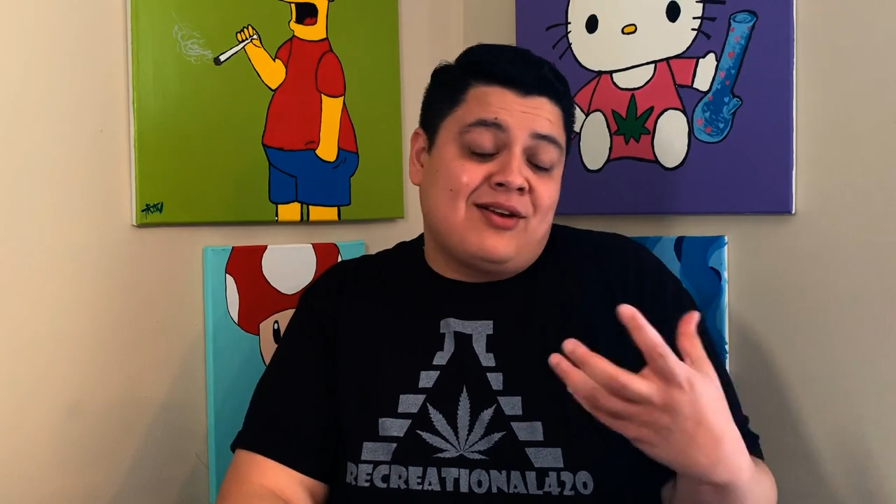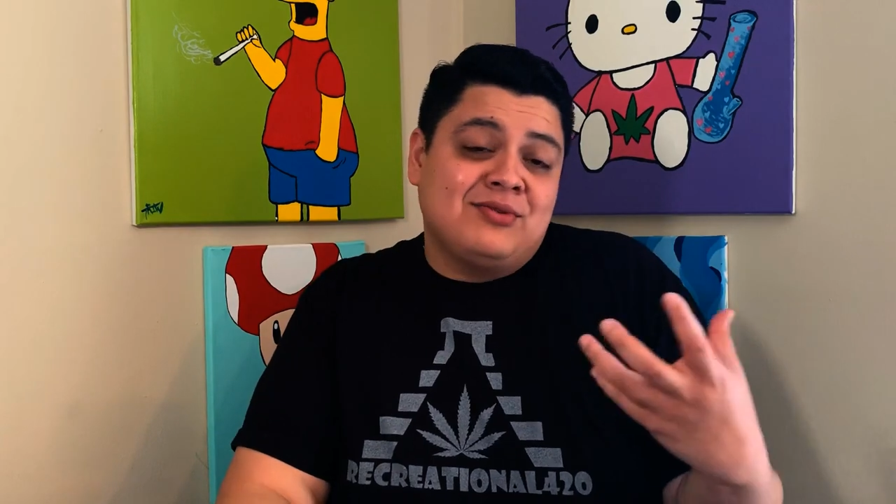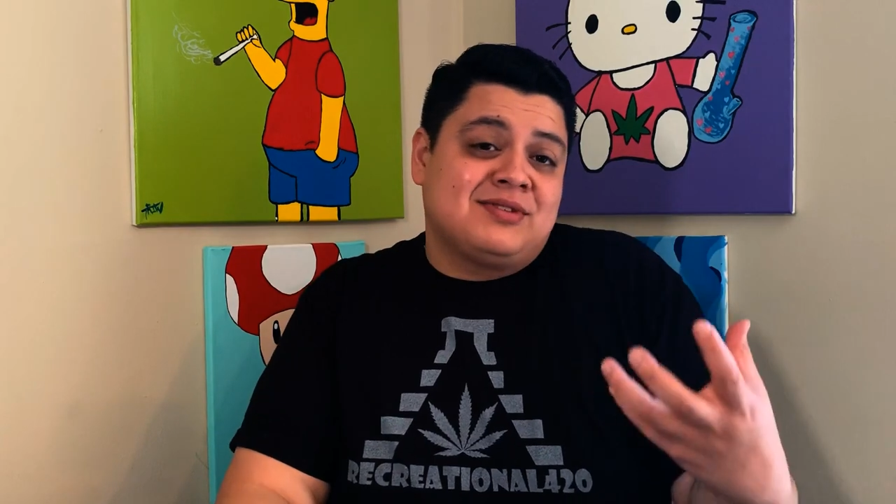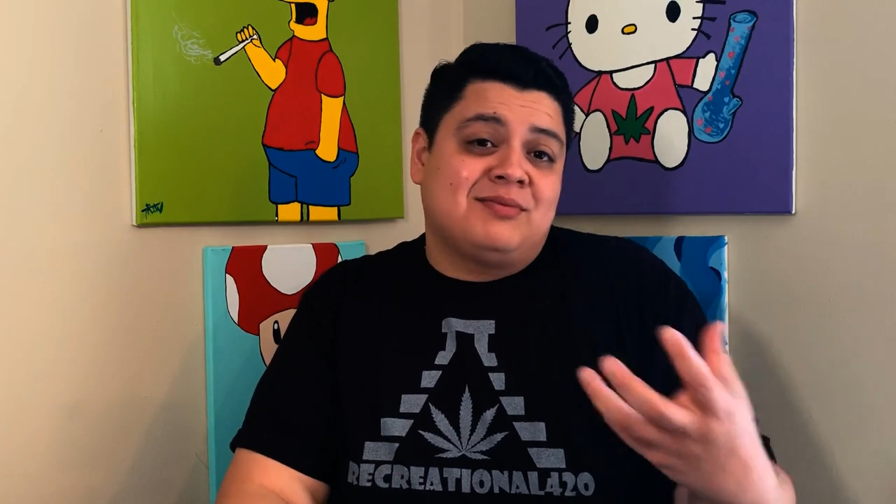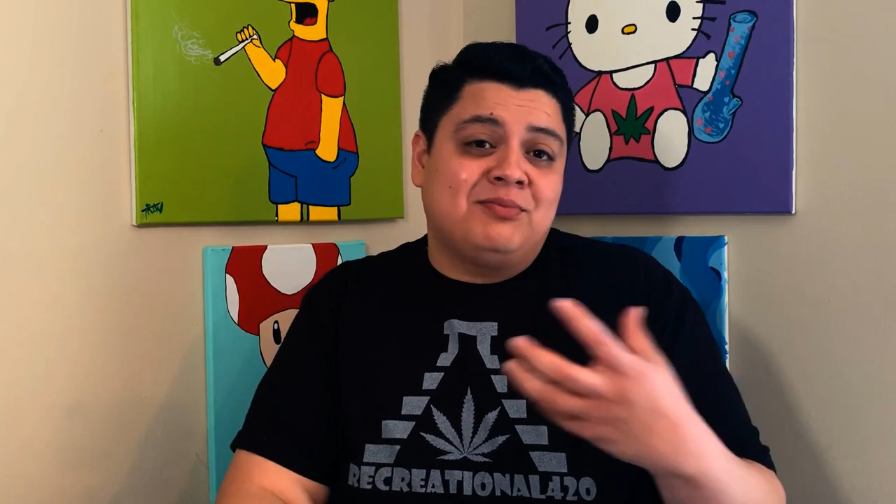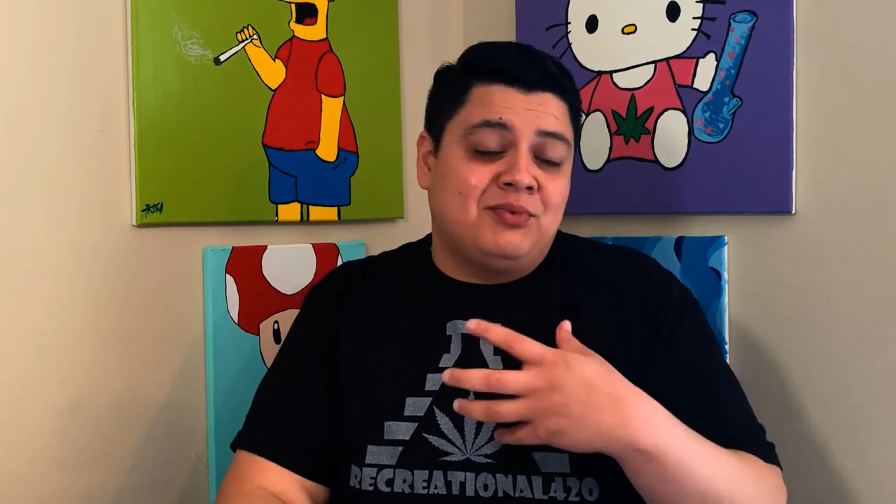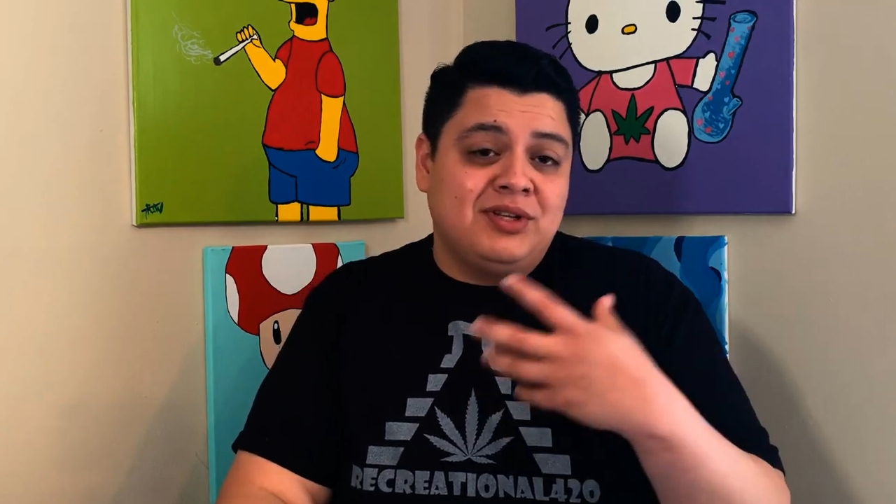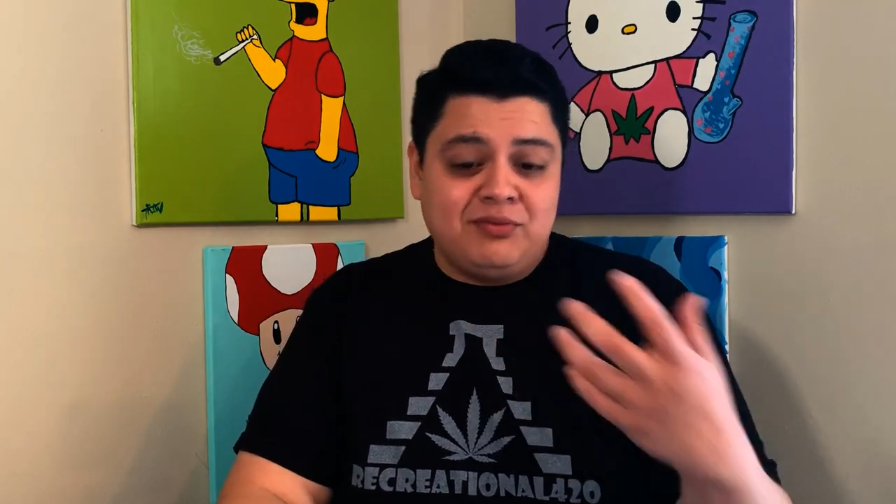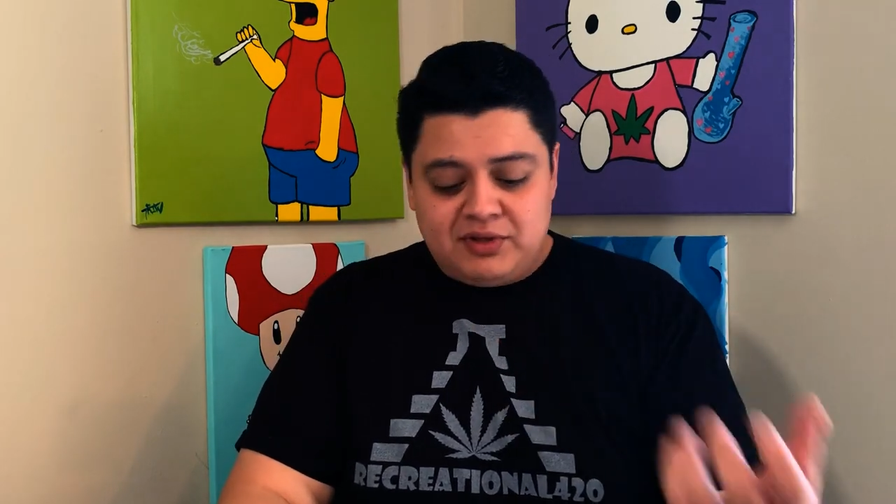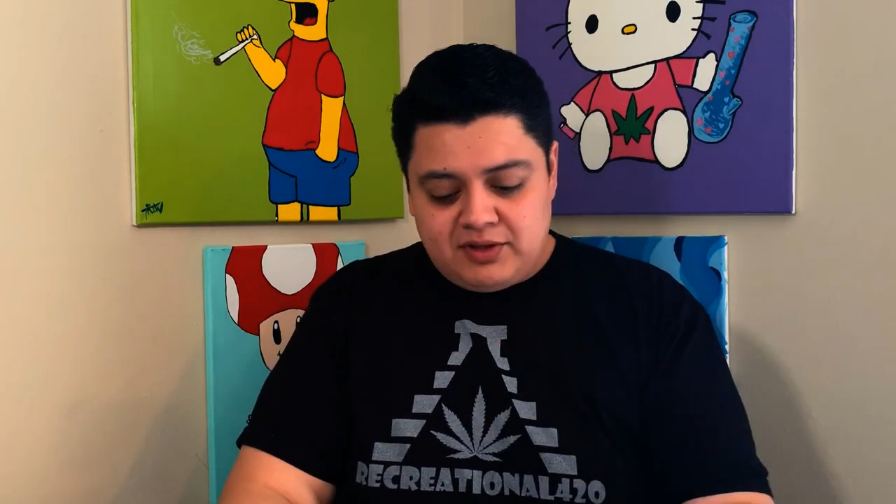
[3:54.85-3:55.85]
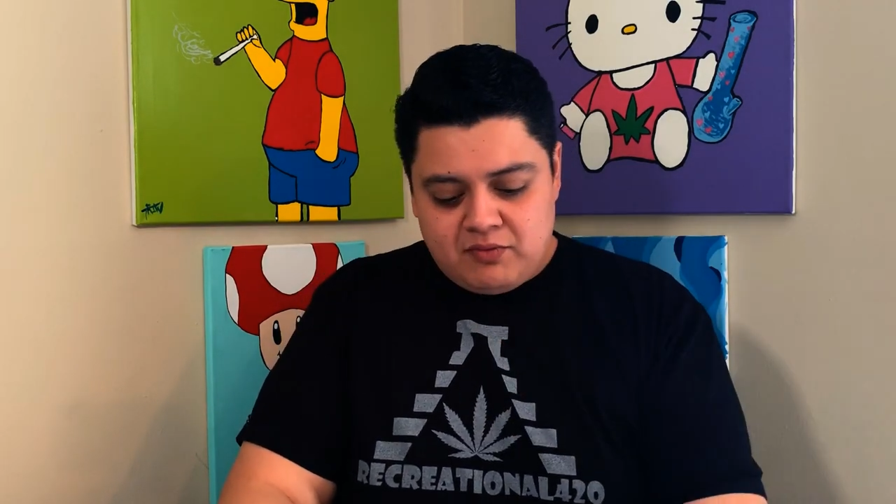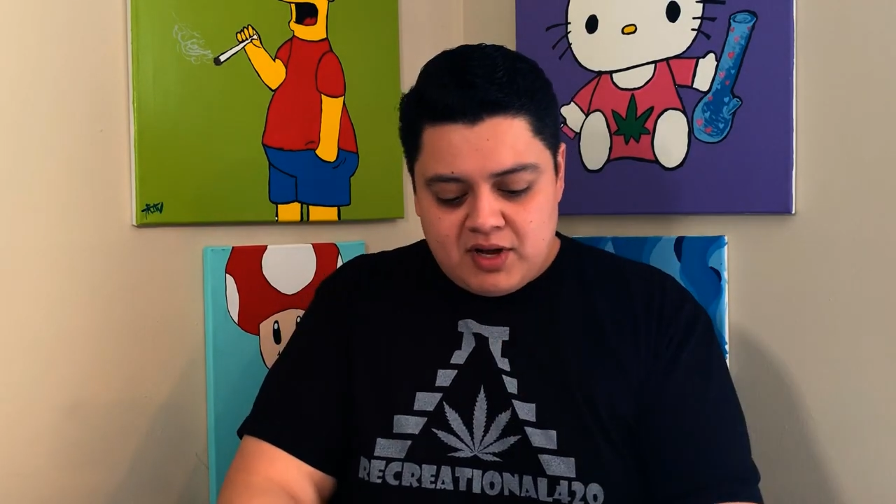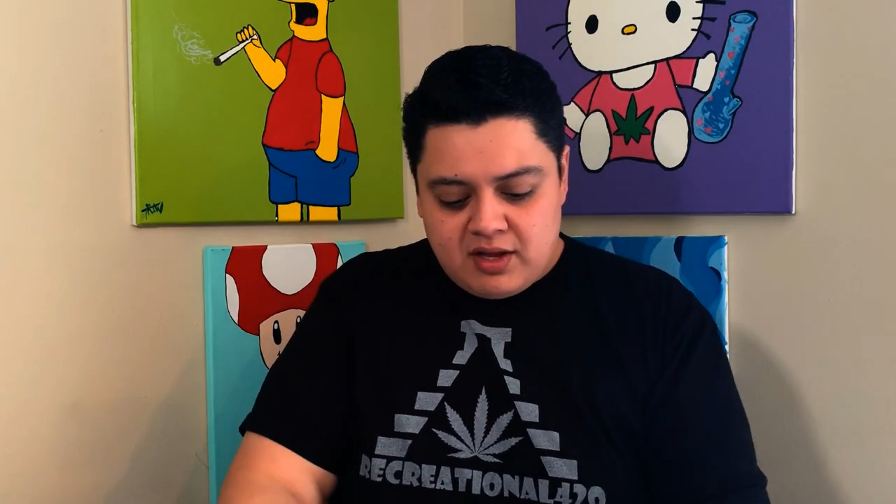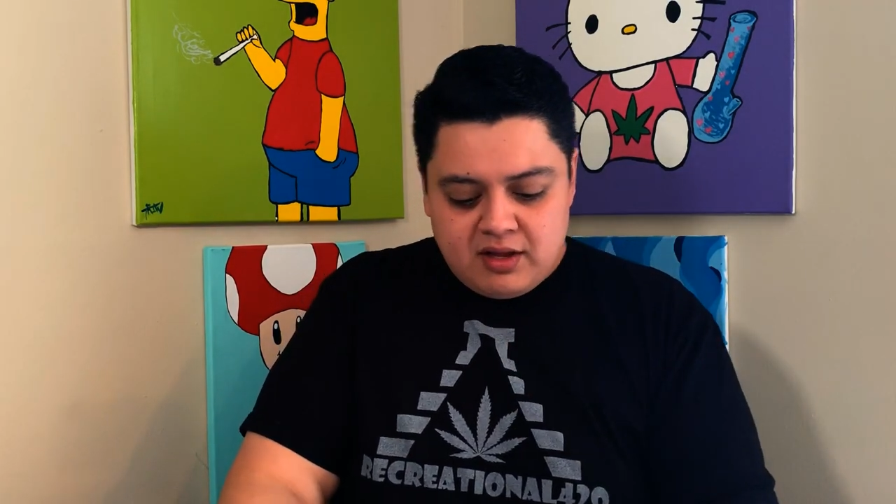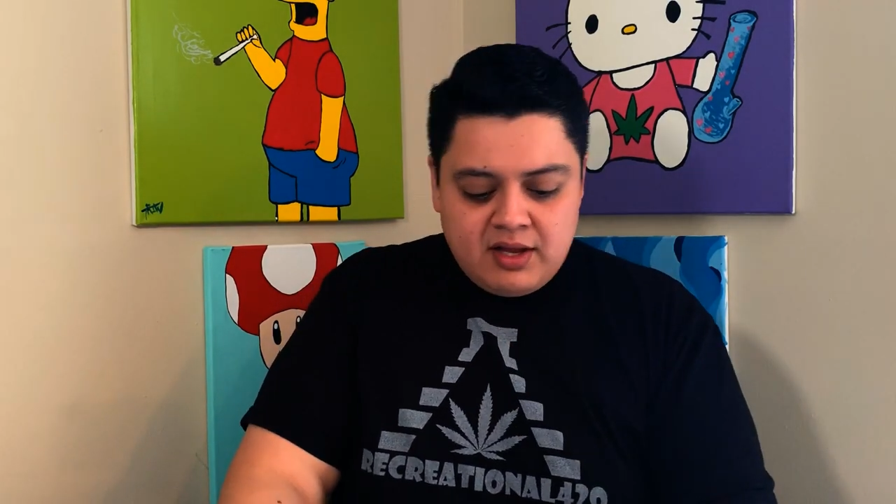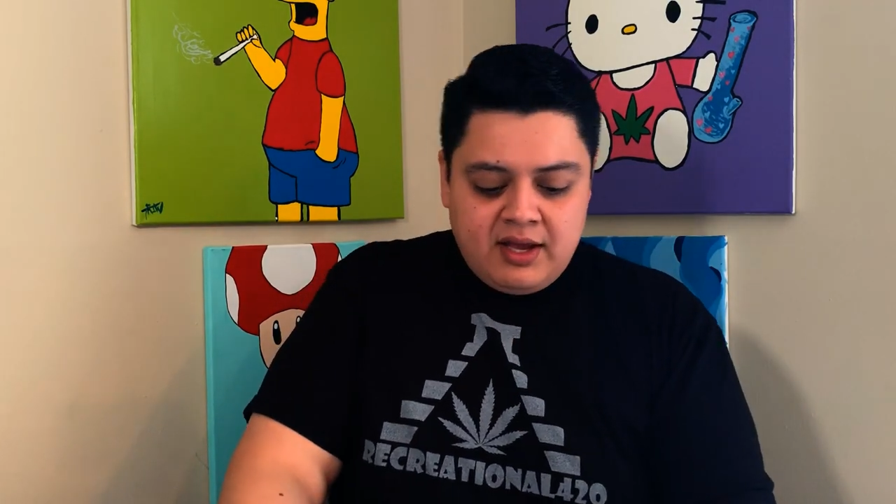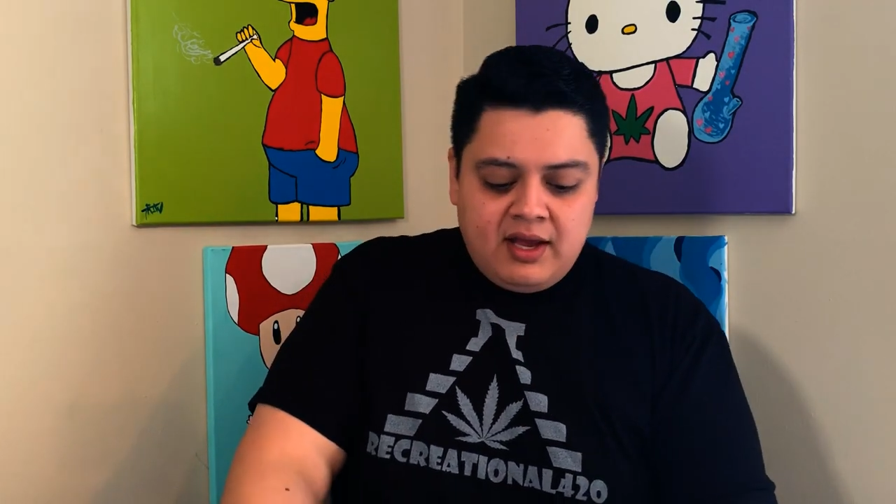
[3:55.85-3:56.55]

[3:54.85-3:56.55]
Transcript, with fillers: goes really really well.